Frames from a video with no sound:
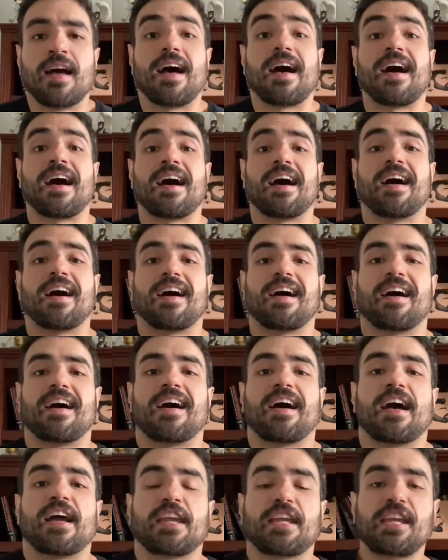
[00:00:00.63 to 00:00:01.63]

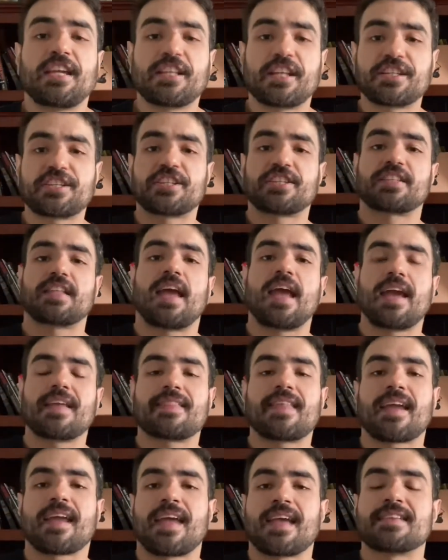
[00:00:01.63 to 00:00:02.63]
Inner
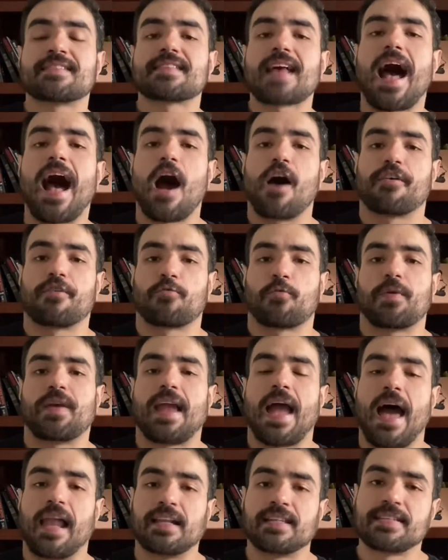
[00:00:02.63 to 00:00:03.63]
state against outer
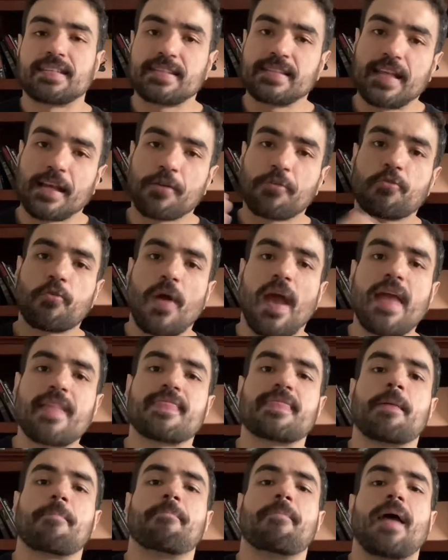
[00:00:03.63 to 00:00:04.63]
reality, the
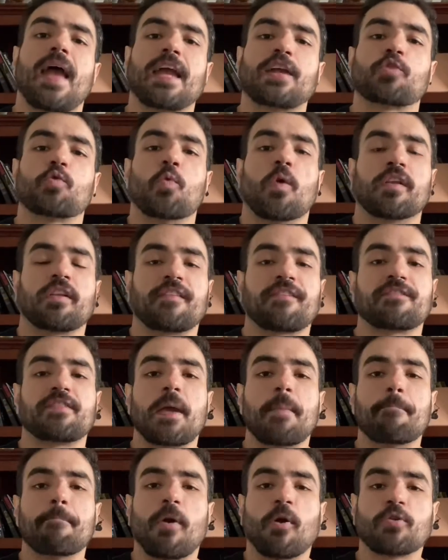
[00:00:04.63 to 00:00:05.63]
great debate, one of
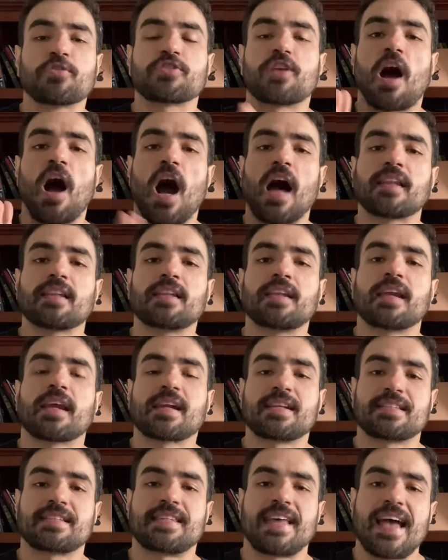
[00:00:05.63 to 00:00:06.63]
the most hotly
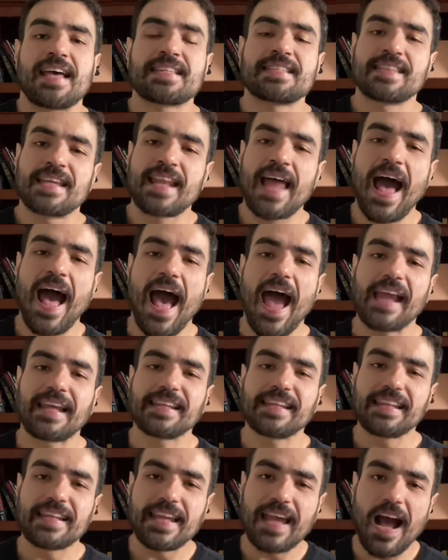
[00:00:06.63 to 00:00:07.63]
contested and
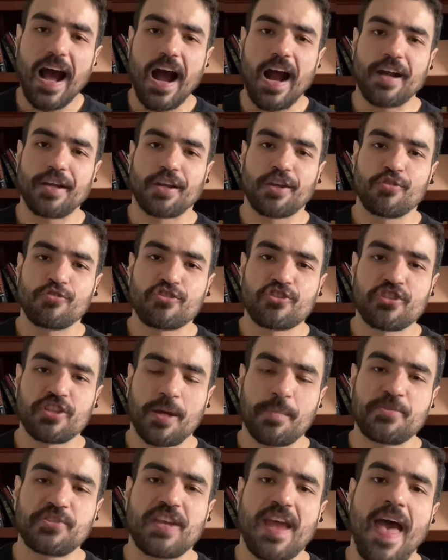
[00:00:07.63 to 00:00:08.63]
highly argued
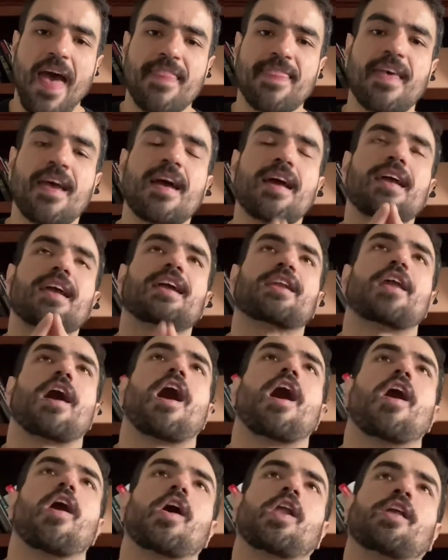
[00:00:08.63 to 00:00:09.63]
subjects in
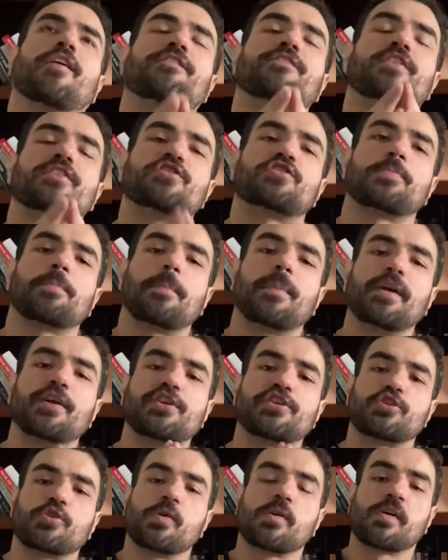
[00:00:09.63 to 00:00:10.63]
all of the
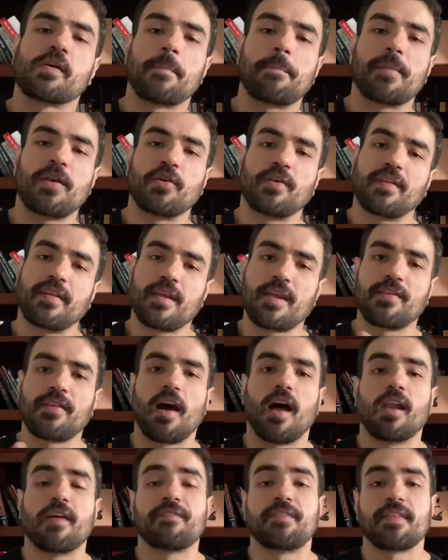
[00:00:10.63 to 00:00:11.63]
spiritual community, and
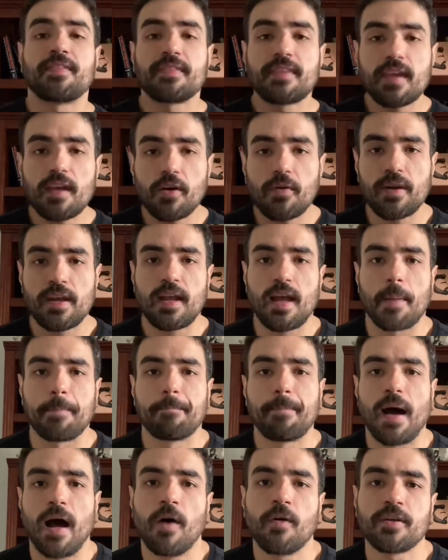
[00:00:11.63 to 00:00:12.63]
all of the theory
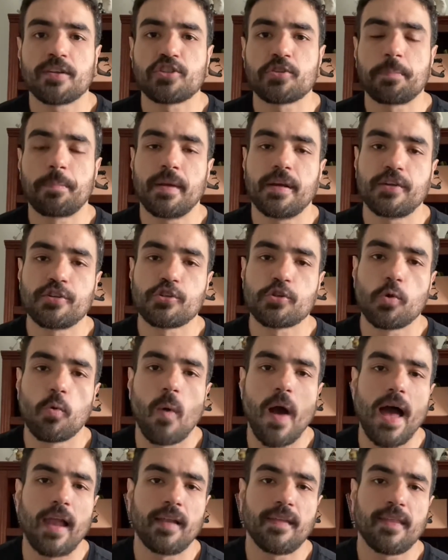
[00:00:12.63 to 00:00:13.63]
about
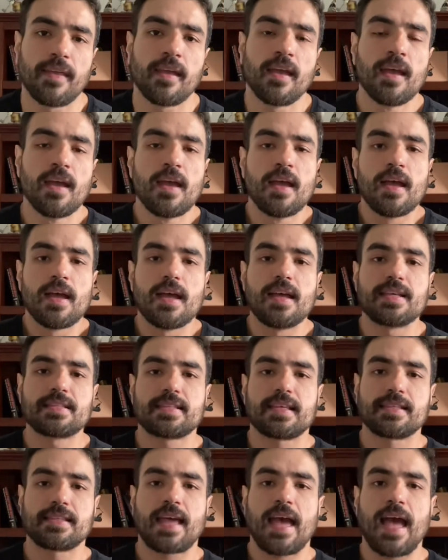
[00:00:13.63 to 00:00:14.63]
spirituality.
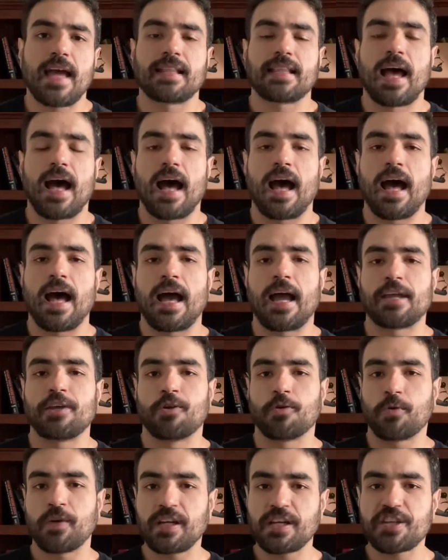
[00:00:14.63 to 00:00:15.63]
Is it that
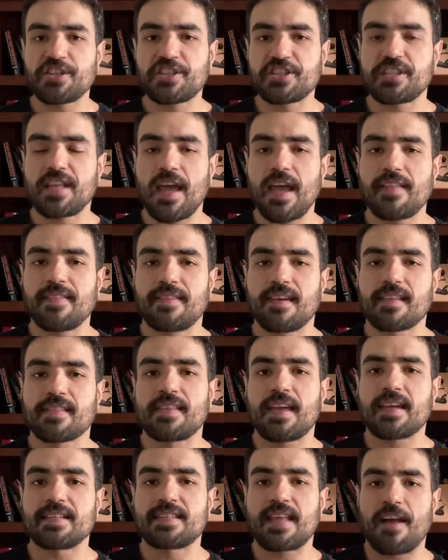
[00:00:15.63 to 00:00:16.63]
your inner state
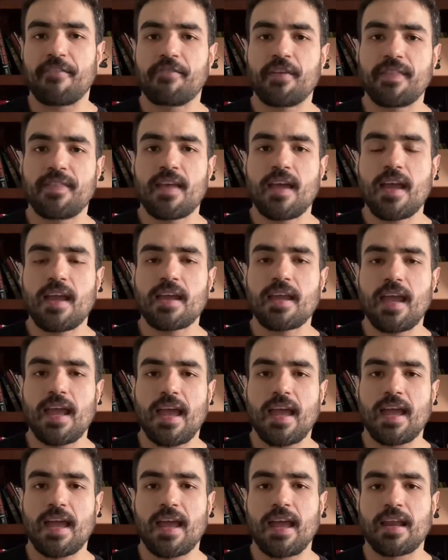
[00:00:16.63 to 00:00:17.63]
dictates everything
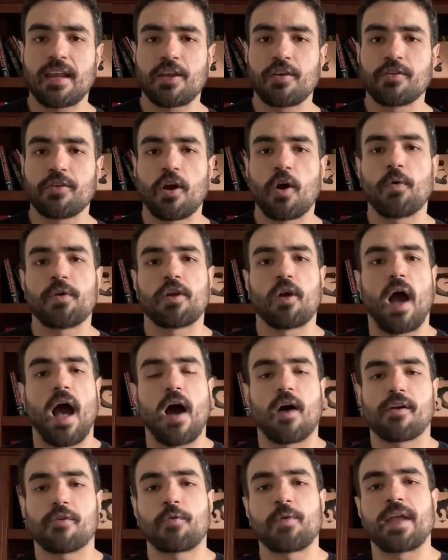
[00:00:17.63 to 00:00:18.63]
and your
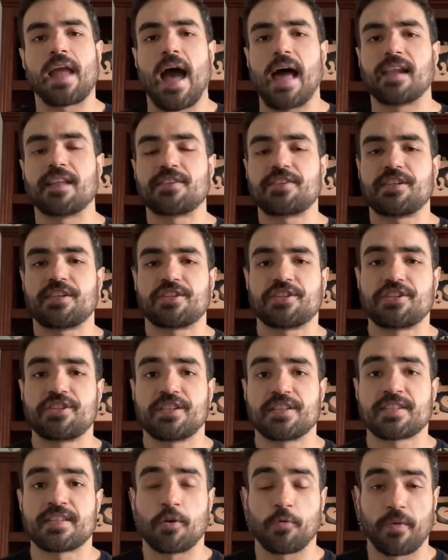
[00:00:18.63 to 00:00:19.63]
outer reality is
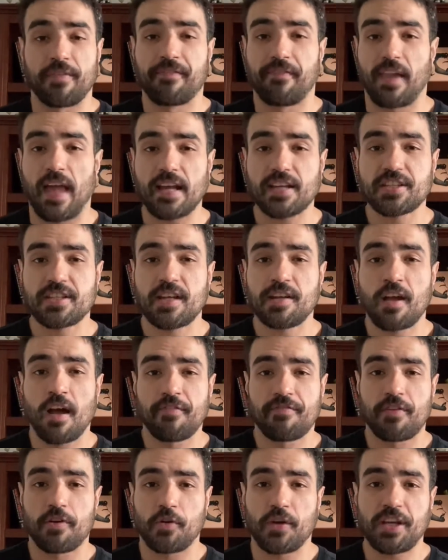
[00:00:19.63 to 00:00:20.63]
just a reflection
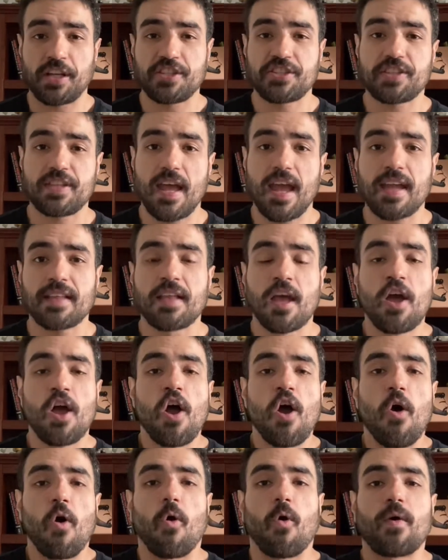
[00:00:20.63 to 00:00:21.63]
of your inner state?
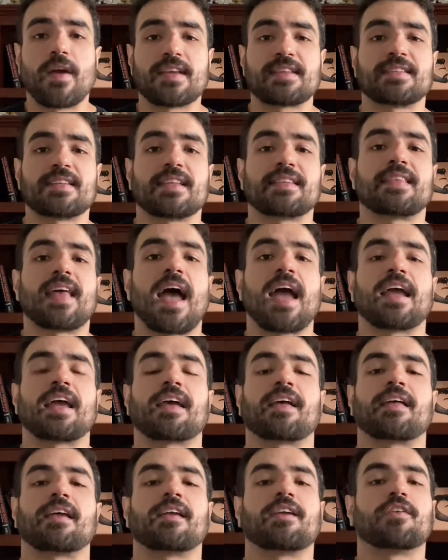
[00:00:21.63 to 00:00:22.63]
Or is it
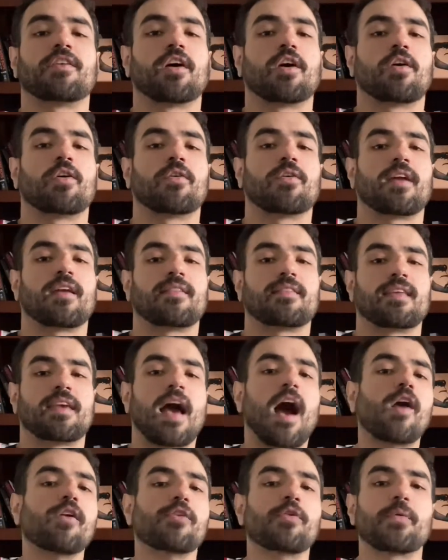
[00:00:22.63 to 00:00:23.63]
that, in the
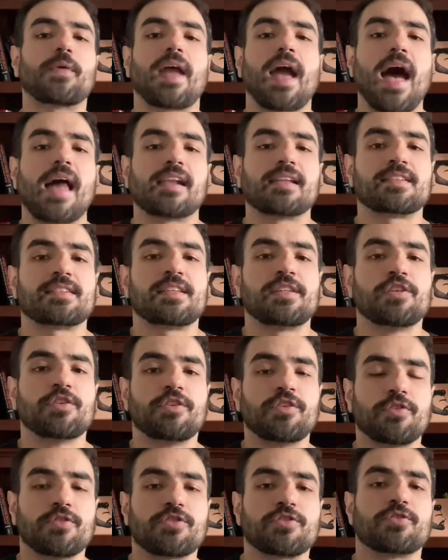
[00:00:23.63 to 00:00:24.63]
outer reality, you
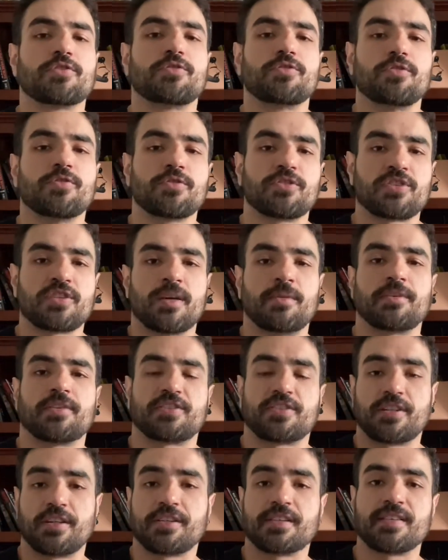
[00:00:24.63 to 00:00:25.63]
need to do
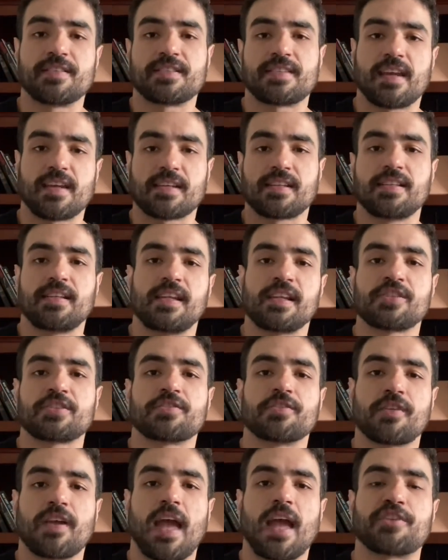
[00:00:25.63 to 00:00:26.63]
certain techniques
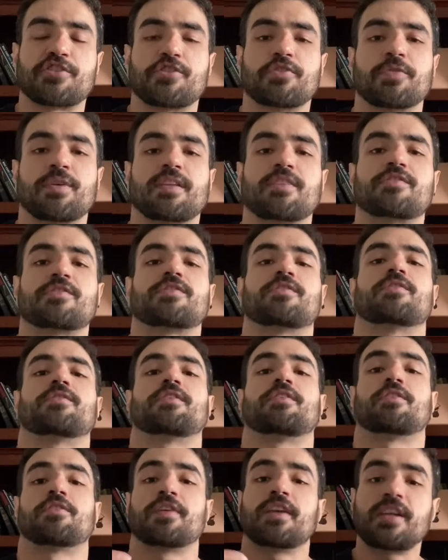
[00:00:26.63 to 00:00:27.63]
to get you into
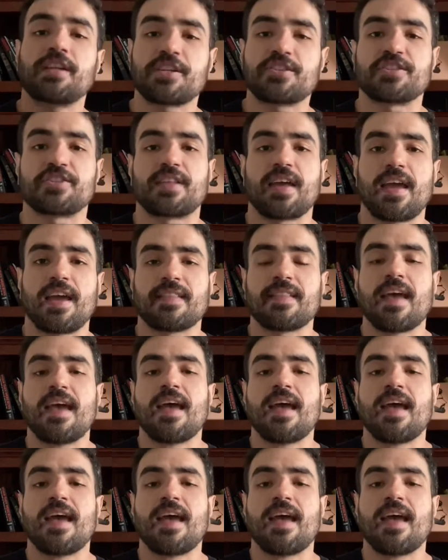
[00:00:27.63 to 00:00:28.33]
your inner state,